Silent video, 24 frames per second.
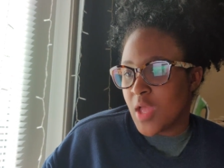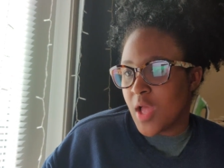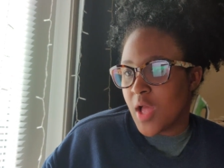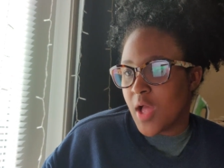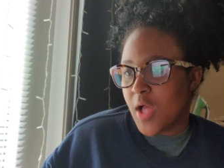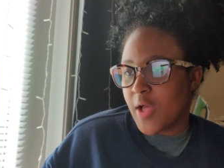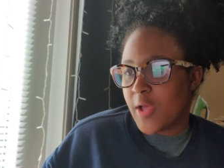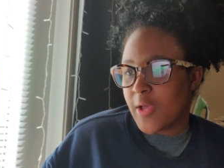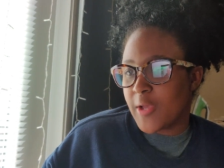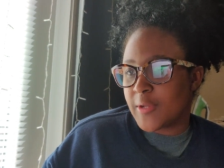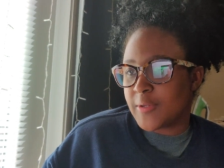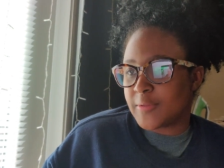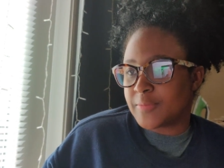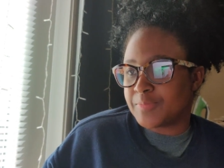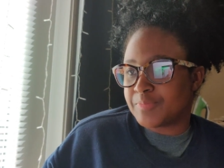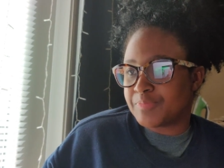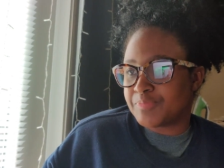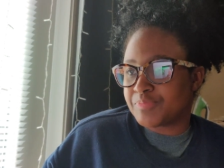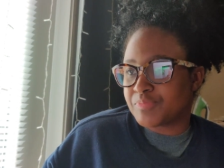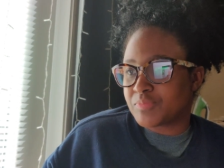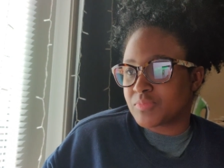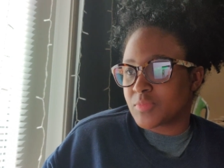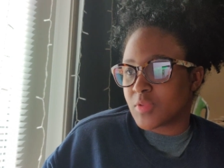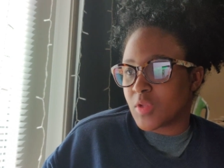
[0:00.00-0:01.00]
Um,
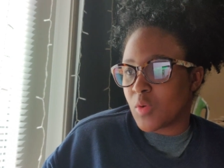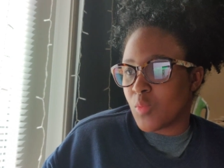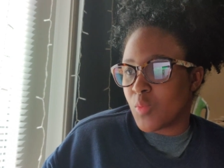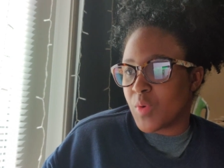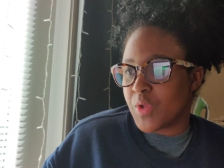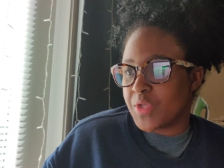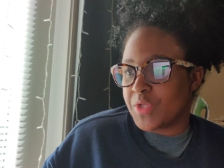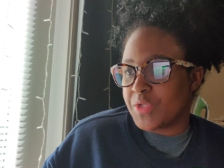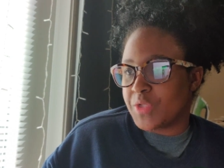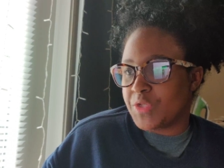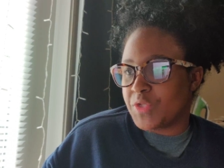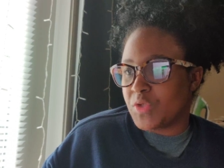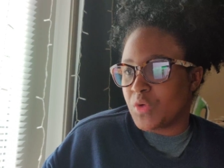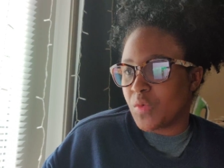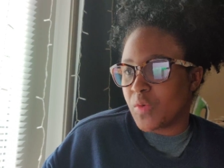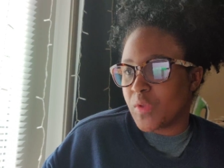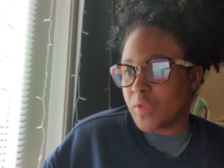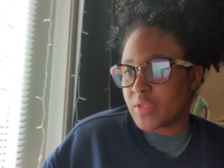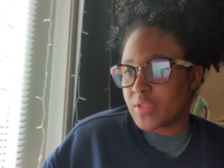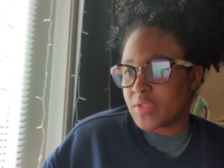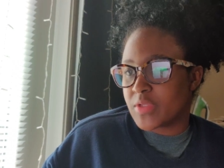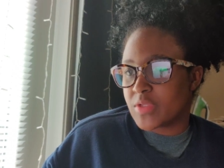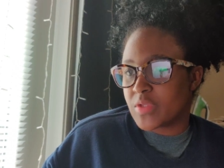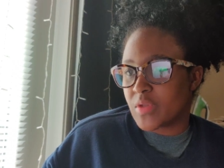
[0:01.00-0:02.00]
when
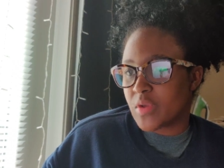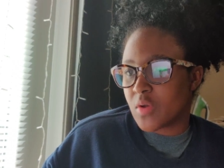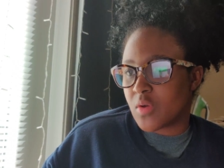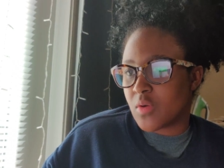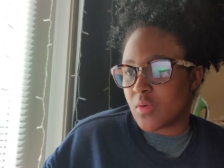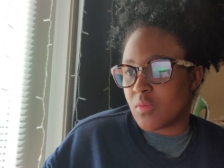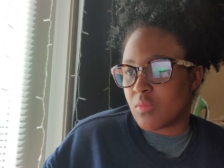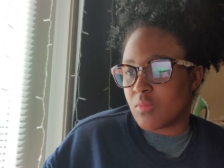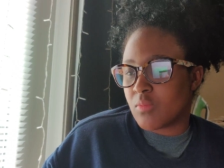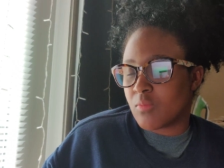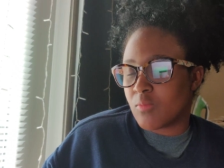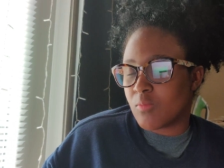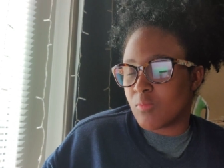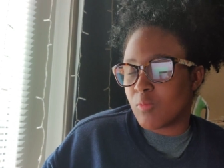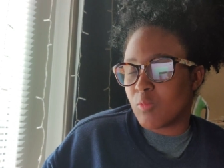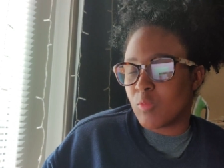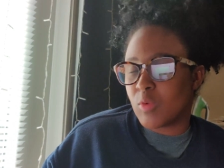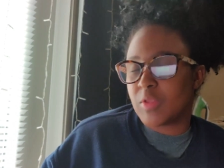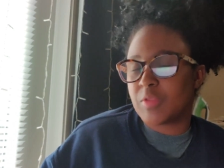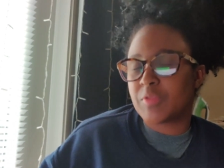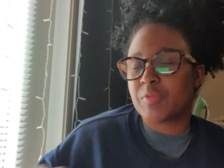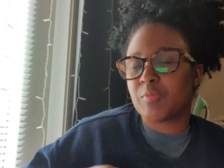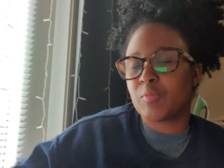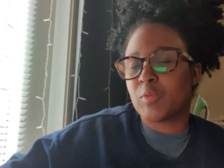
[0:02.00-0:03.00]
doing so,
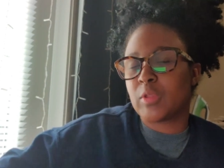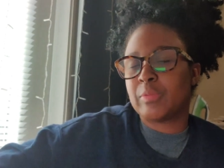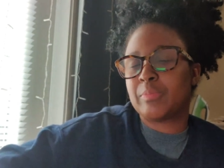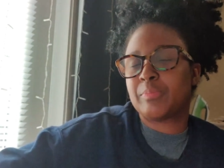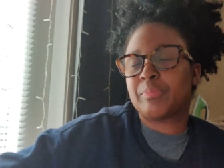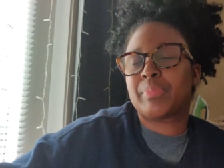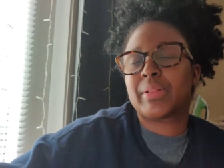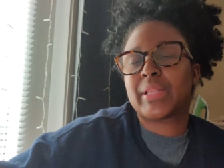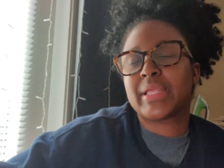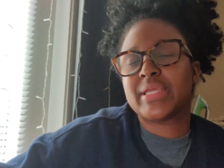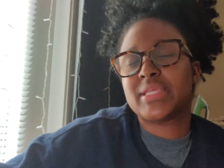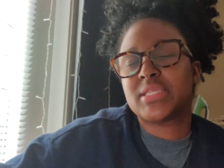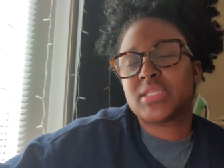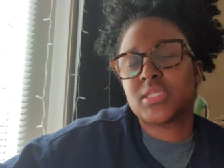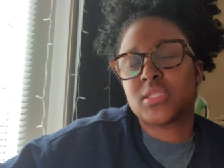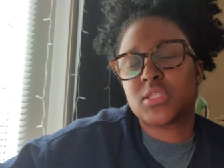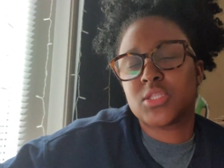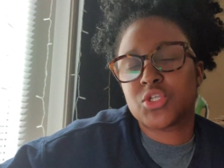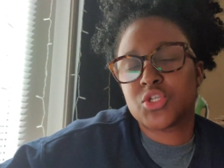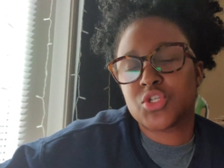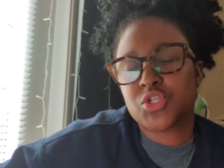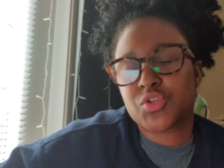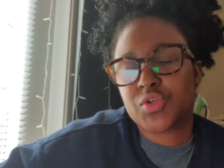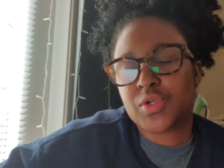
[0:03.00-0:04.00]
with, when placing
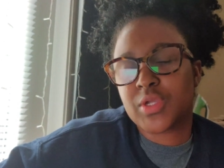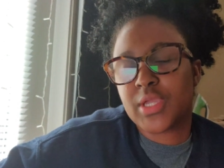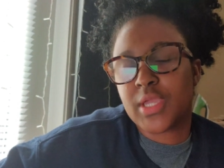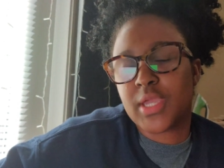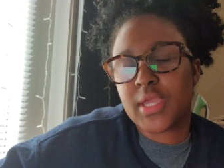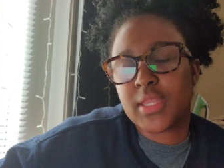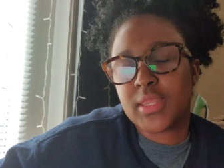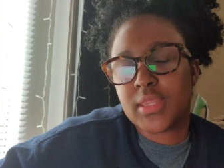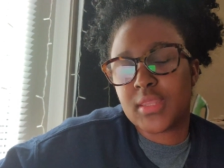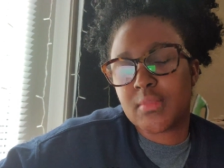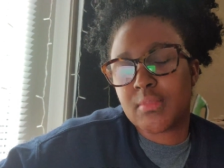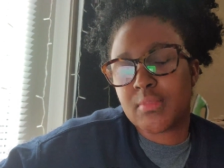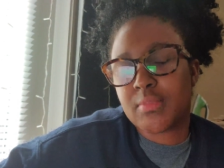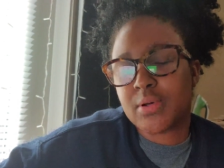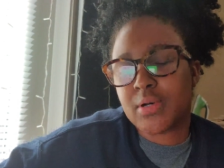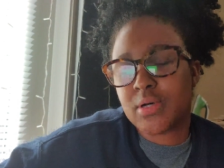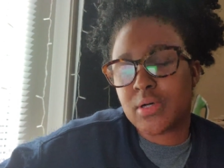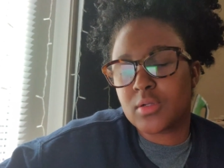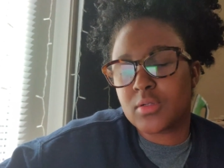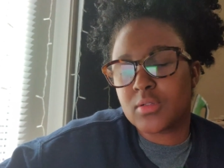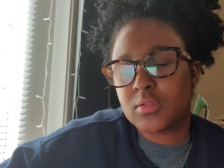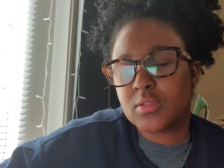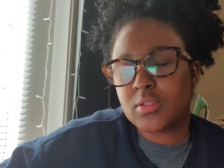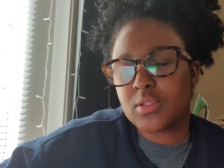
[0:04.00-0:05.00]
the string in the
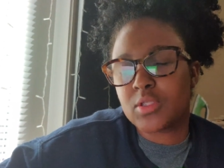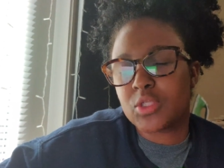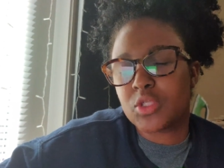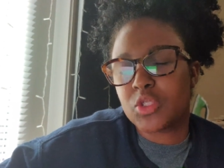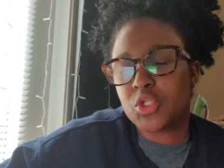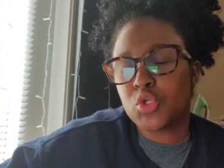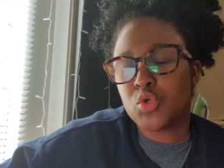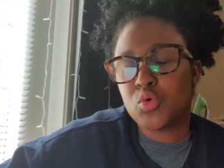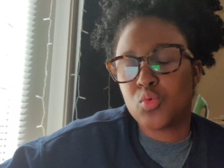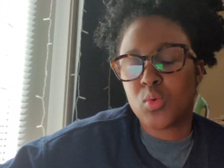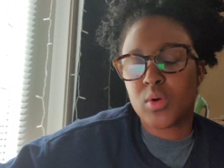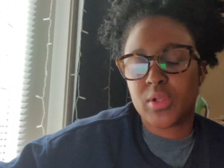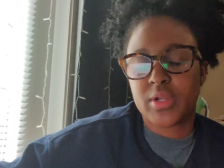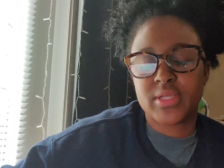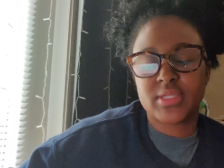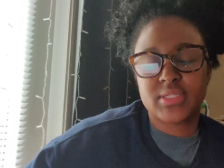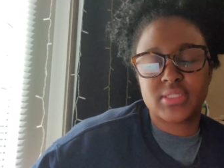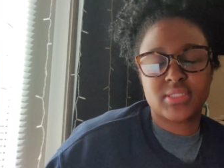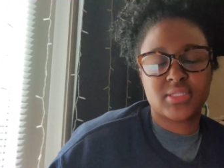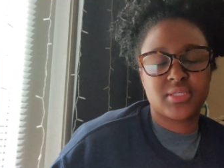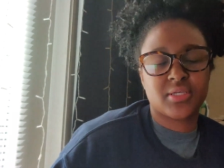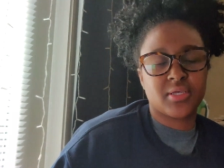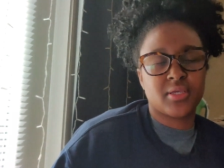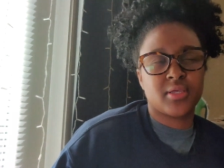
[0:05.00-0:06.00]
book, you want us
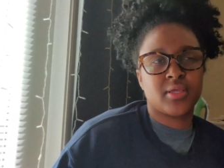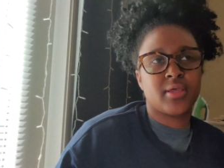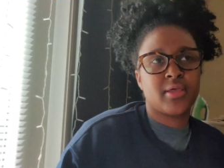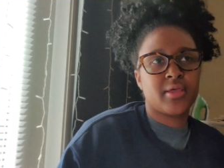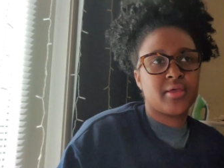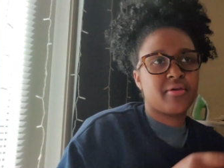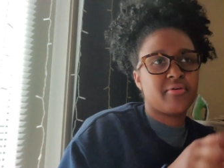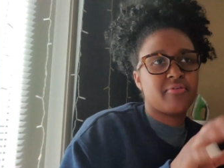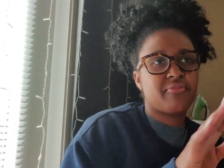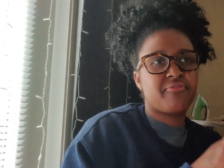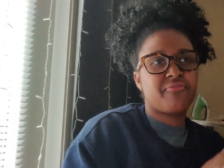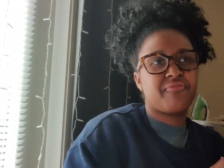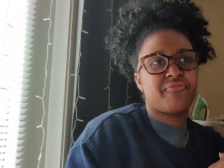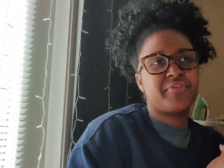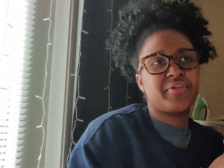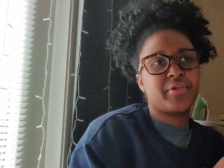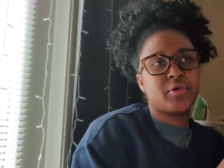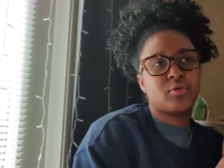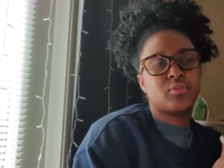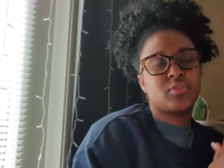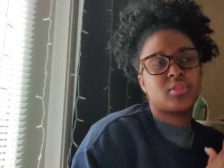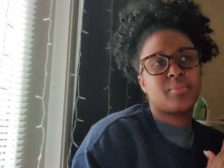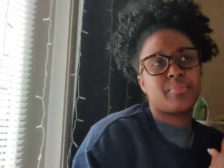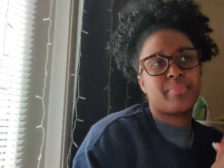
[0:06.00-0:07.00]
to
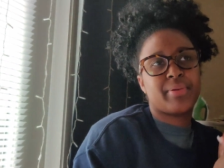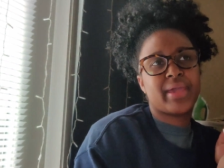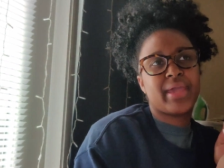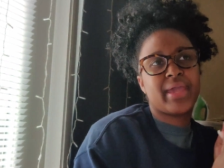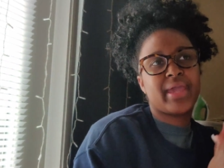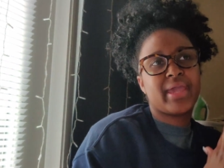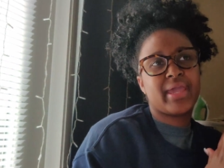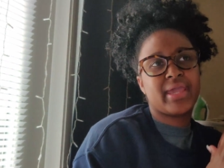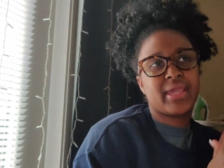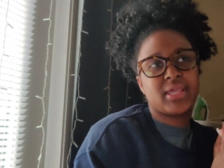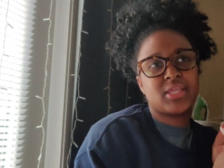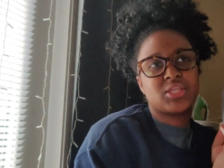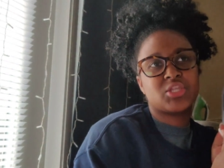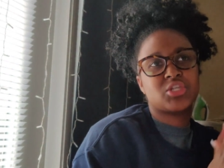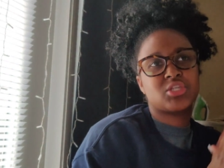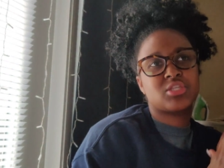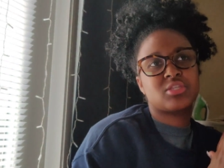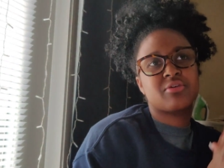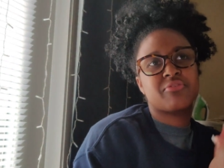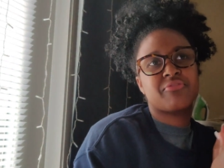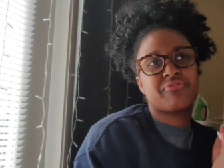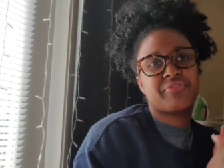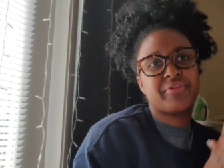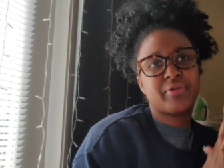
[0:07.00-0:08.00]
feel the page
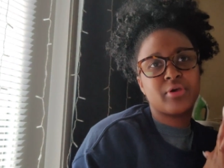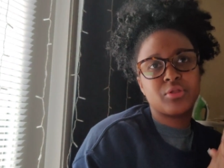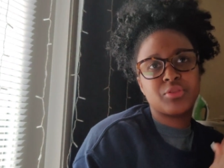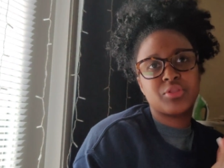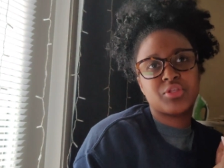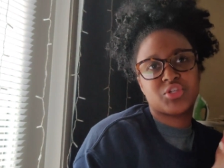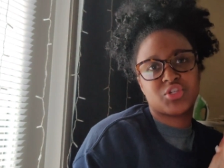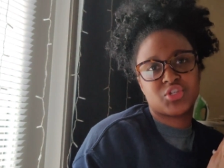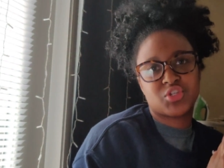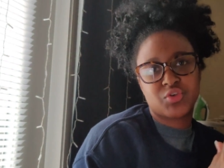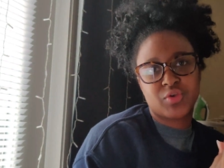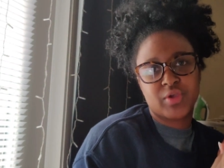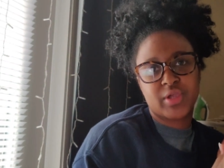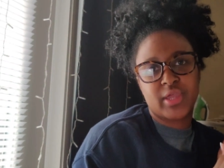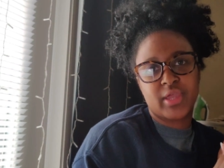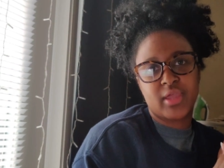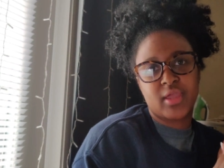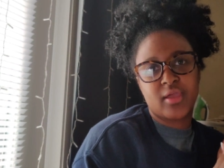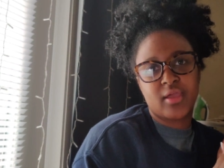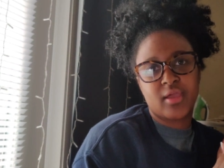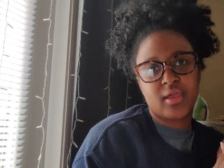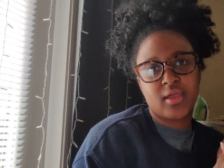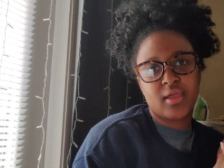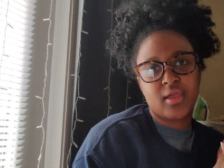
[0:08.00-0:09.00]
to feel the
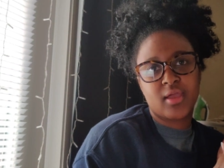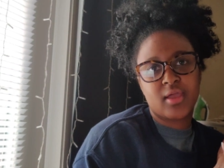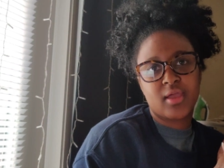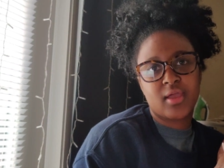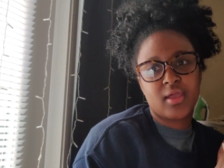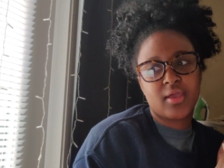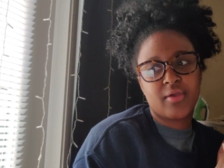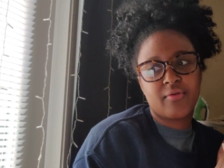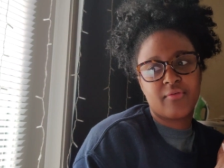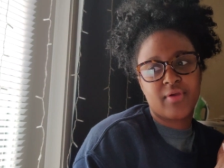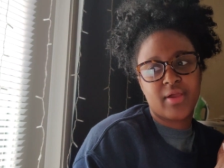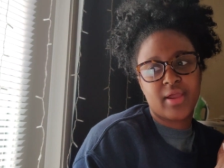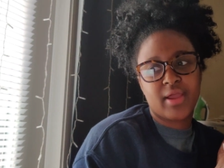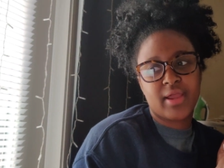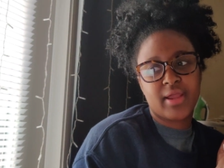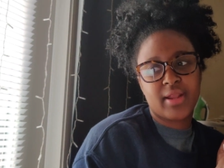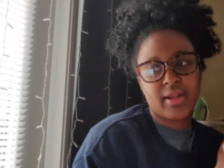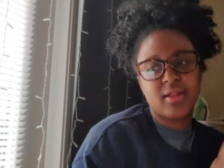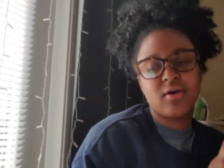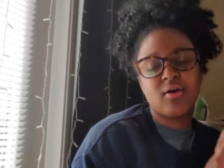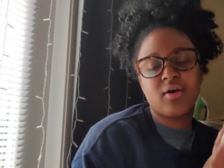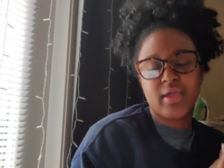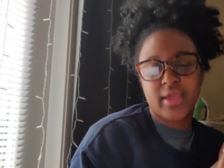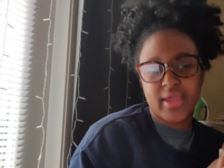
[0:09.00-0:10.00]
string. Yeah. Right.
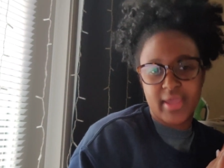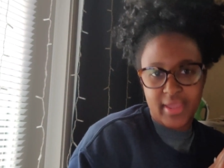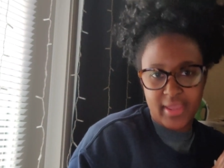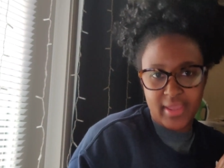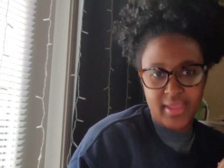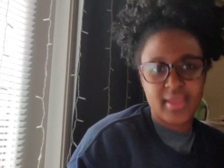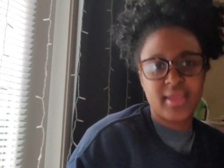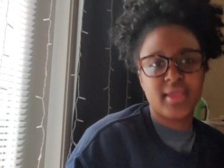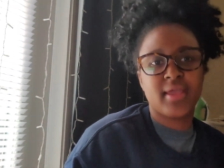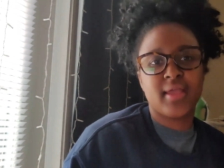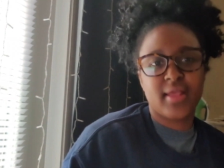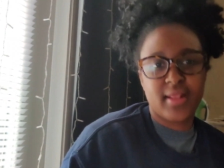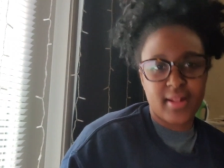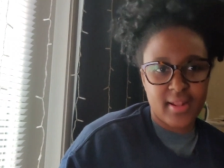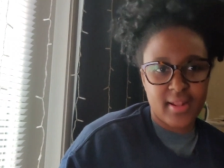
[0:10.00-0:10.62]
Okay.